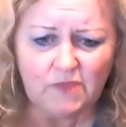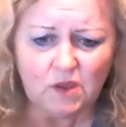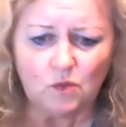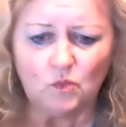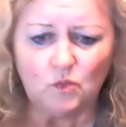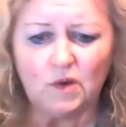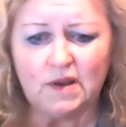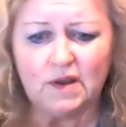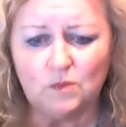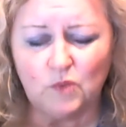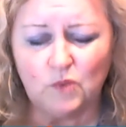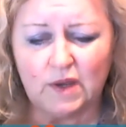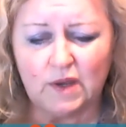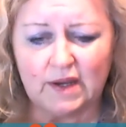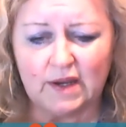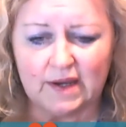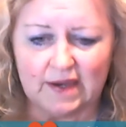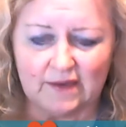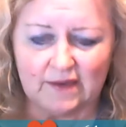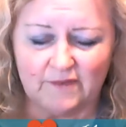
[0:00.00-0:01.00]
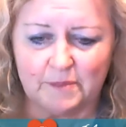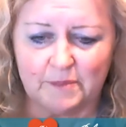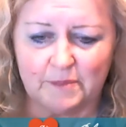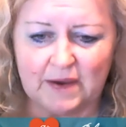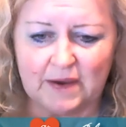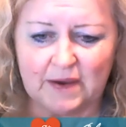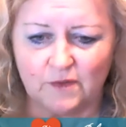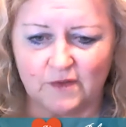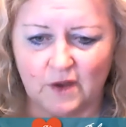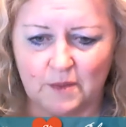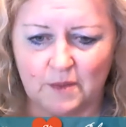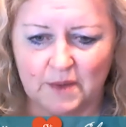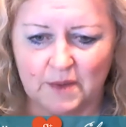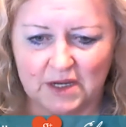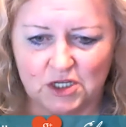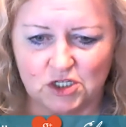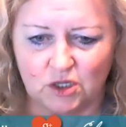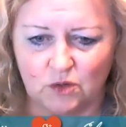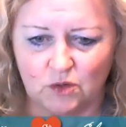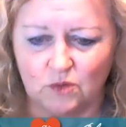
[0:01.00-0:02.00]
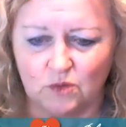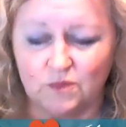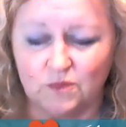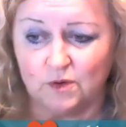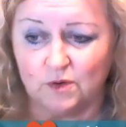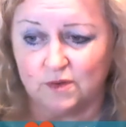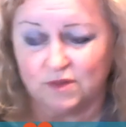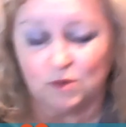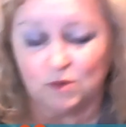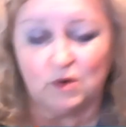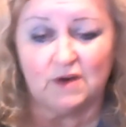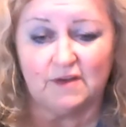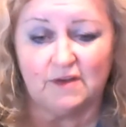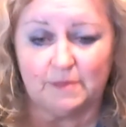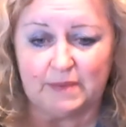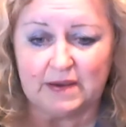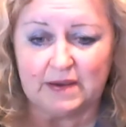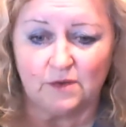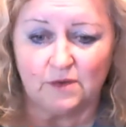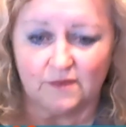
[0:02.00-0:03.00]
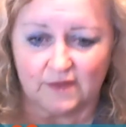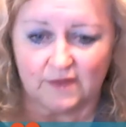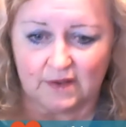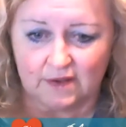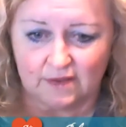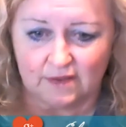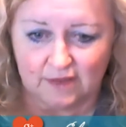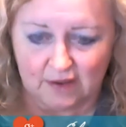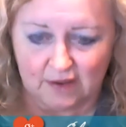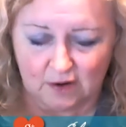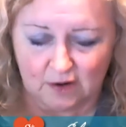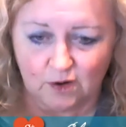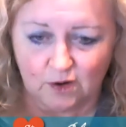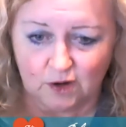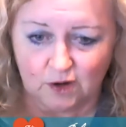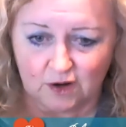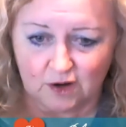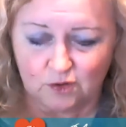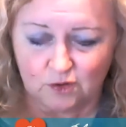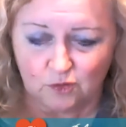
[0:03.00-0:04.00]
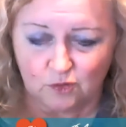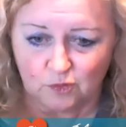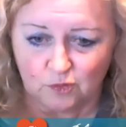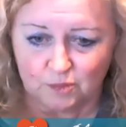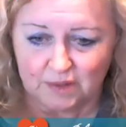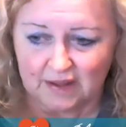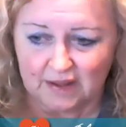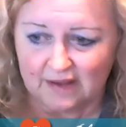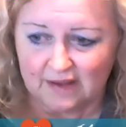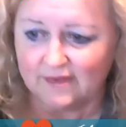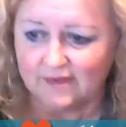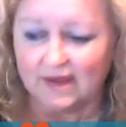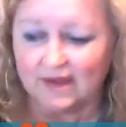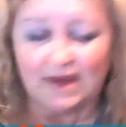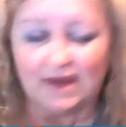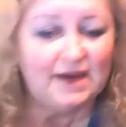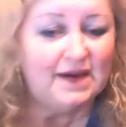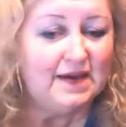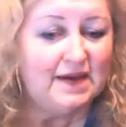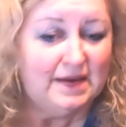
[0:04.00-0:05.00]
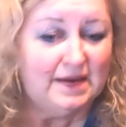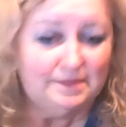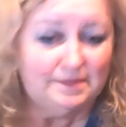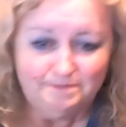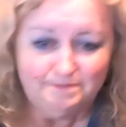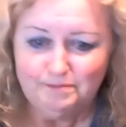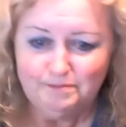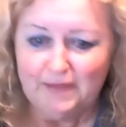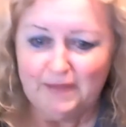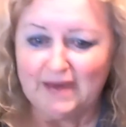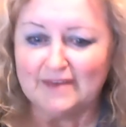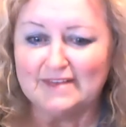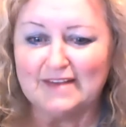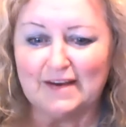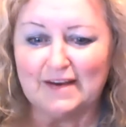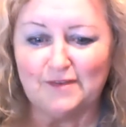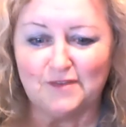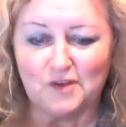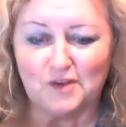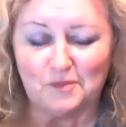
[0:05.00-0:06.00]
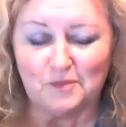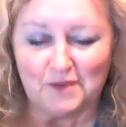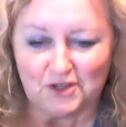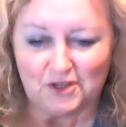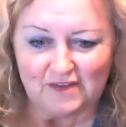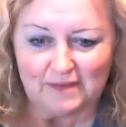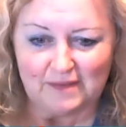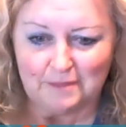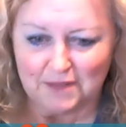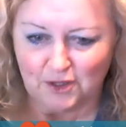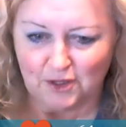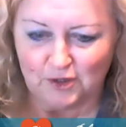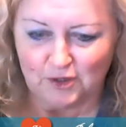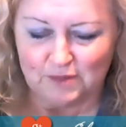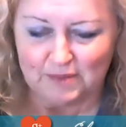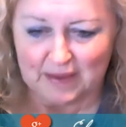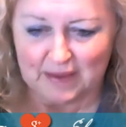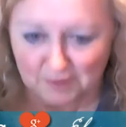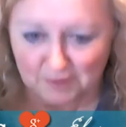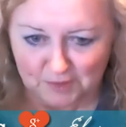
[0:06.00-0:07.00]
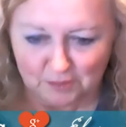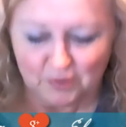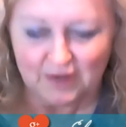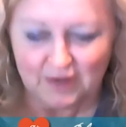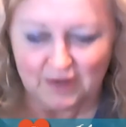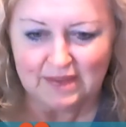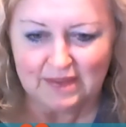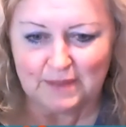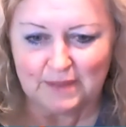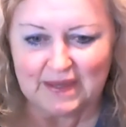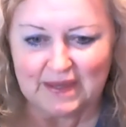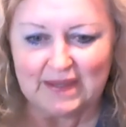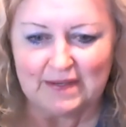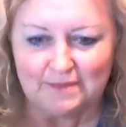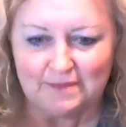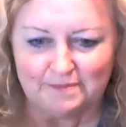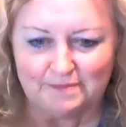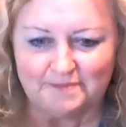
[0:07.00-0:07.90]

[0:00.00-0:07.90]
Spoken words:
When I have speakers on my show, there are speakers that aren't on Google Plus. Makes life so much simpler to be able to bring them in.